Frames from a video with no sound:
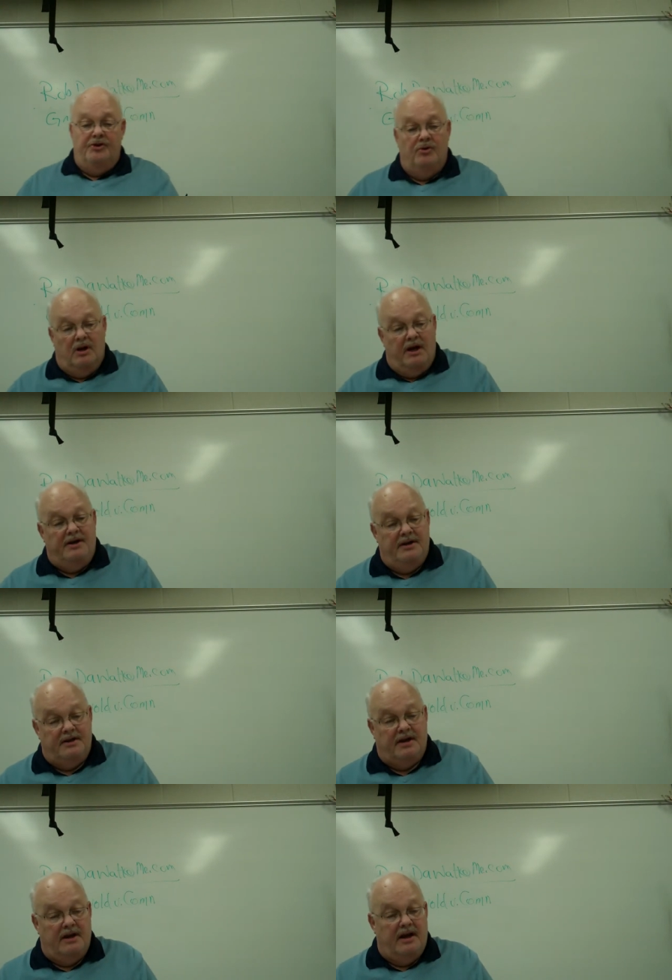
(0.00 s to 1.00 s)
New
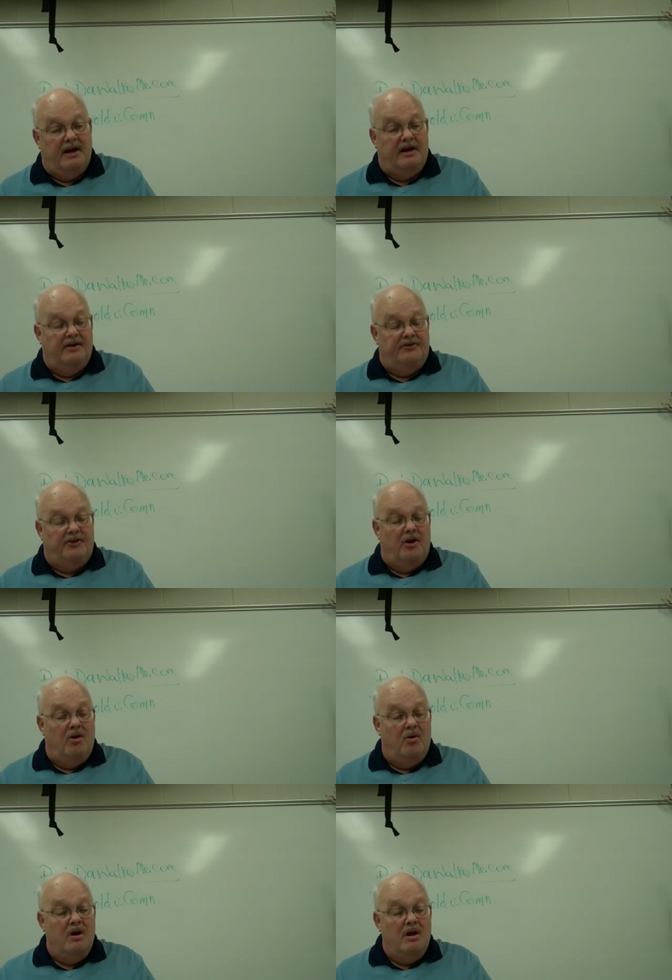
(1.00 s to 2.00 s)
London, Connecticut.
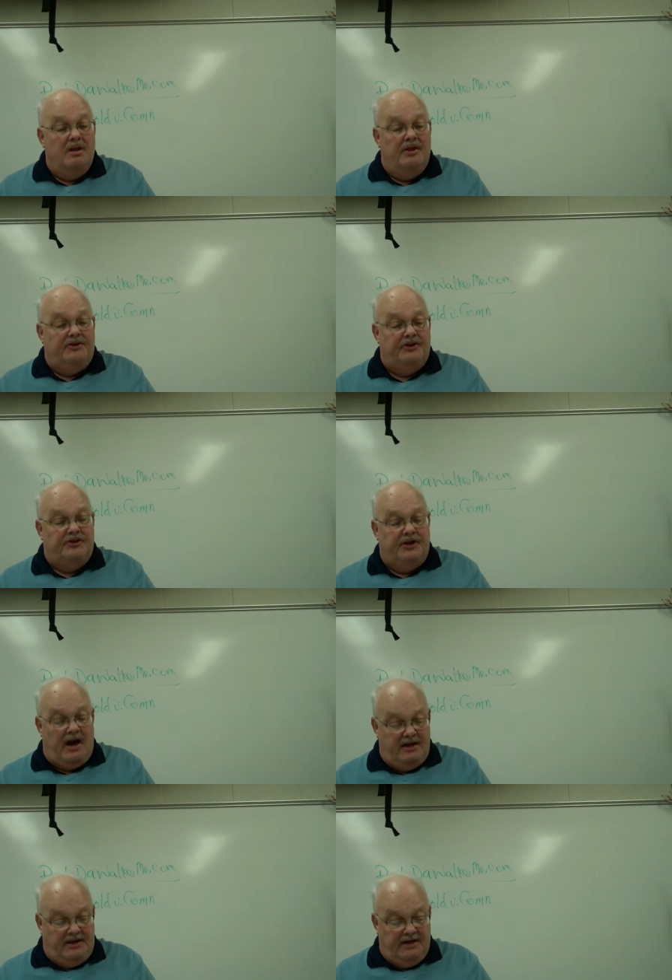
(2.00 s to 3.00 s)
So this is a
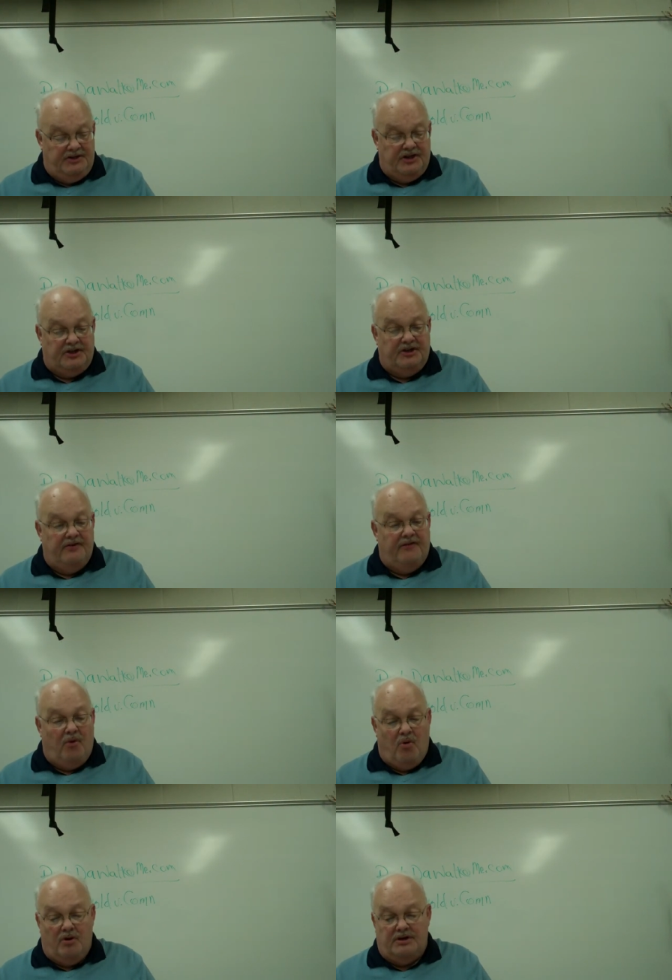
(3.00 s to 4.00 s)

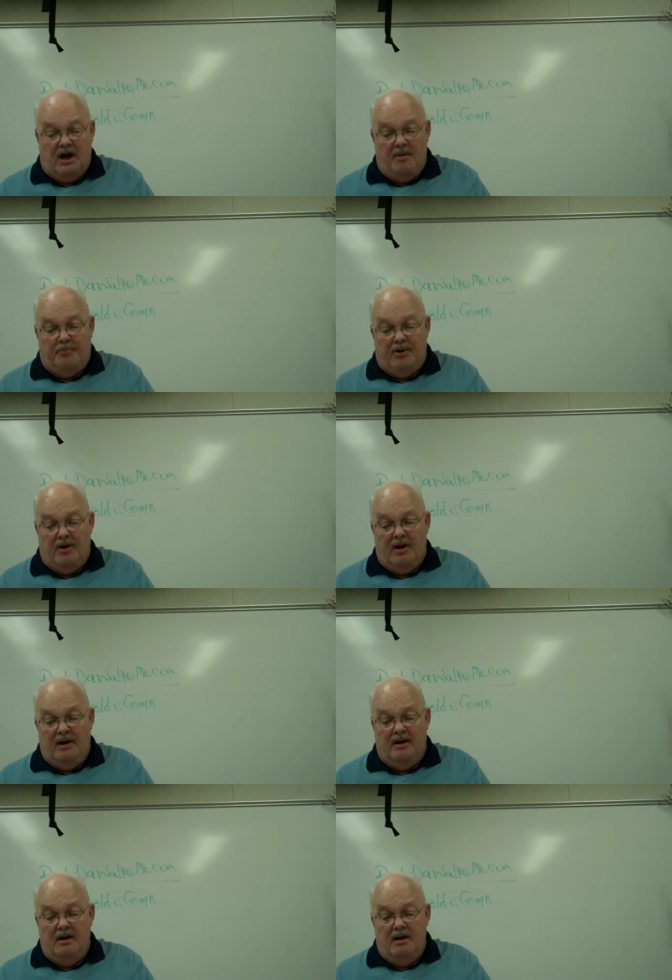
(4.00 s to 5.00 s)
1964 time
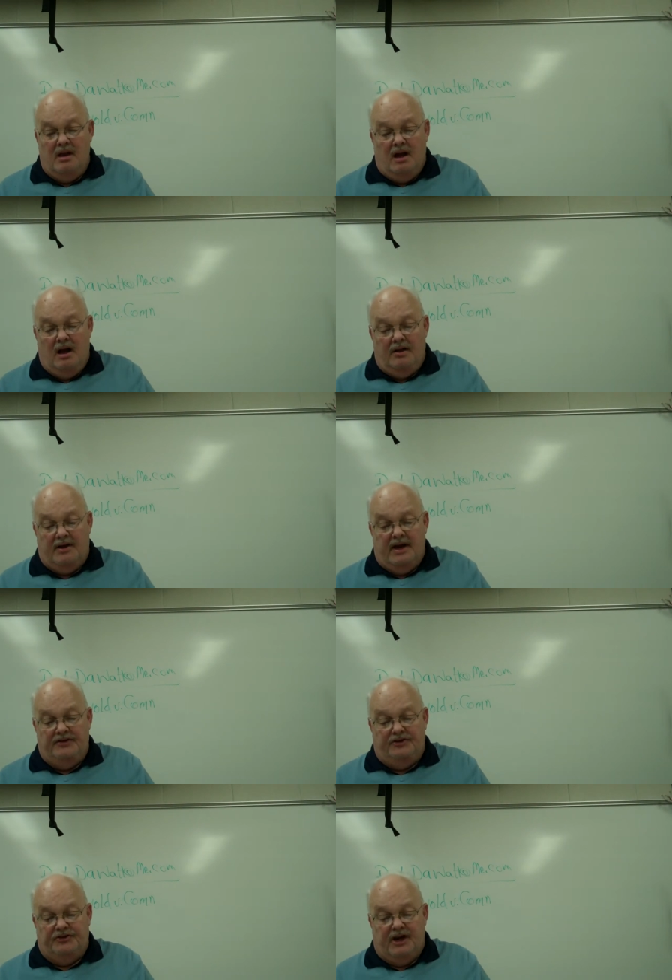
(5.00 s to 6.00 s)
period. Uh, the
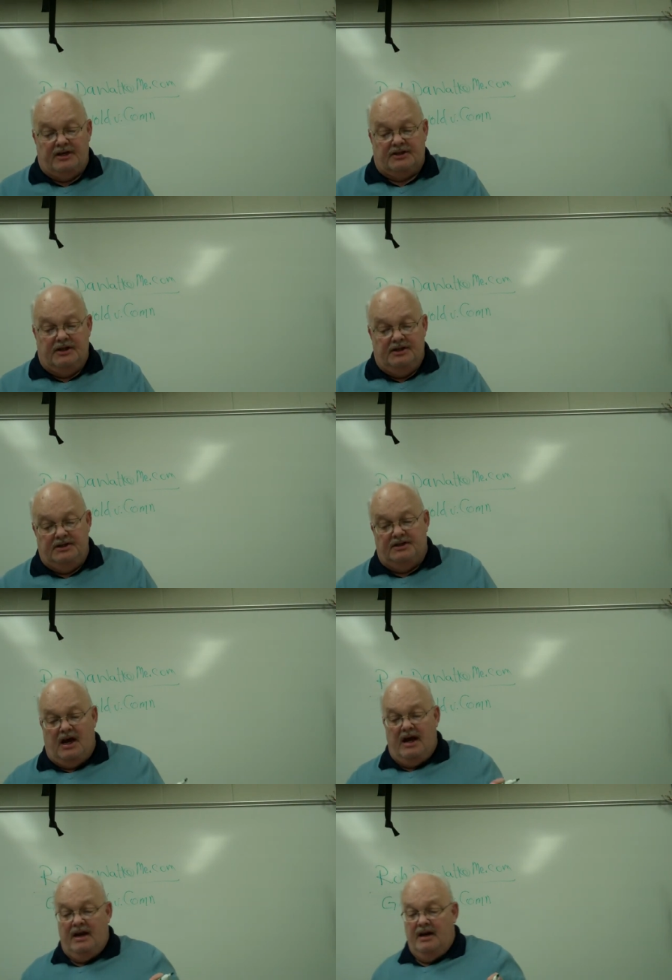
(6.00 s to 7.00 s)
case is actually
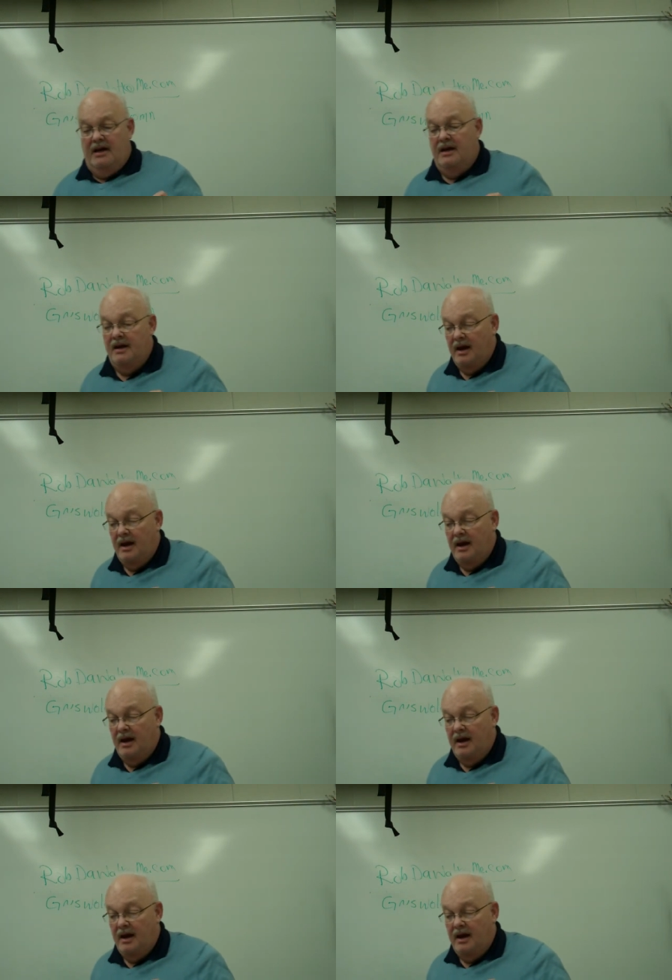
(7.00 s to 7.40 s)
decided in